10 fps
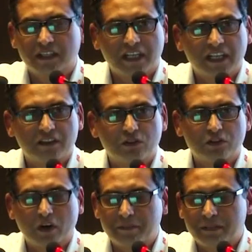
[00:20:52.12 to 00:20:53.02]
And to
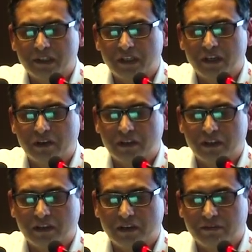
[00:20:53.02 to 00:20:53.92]
top uh,
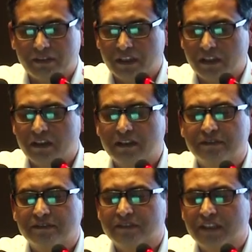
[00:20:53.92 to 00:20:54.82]
of it,
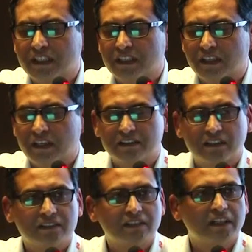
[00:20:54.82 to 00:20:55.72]

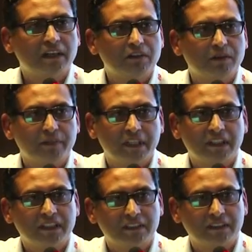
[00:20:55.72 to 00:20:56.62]
research and development,
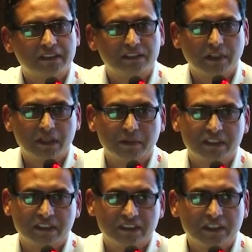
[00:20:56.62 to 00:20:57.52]
which is very
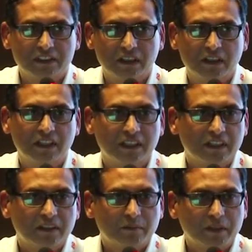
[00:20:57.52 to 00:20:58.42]
much essential
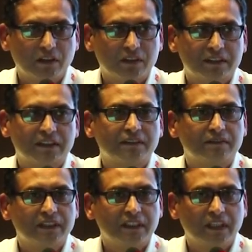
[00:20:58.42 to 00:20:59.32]
because
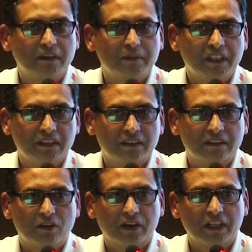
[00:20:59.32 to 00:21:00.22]
we have been
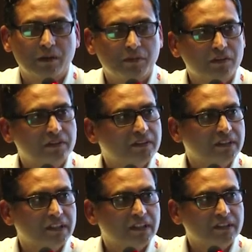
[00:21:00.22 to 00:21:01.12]
talking about
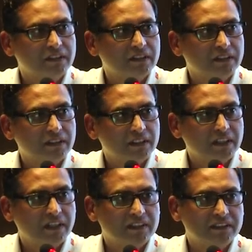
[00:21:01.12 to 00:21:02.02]
uh,
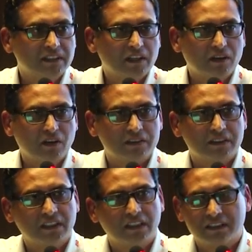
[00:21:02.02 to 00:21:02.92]
decreasing the
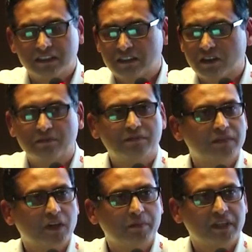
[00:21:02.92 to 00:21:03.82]
cost, increasing the
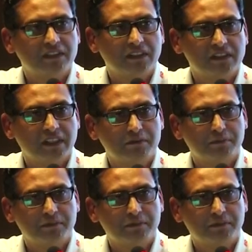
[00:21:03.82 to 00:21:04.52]
operational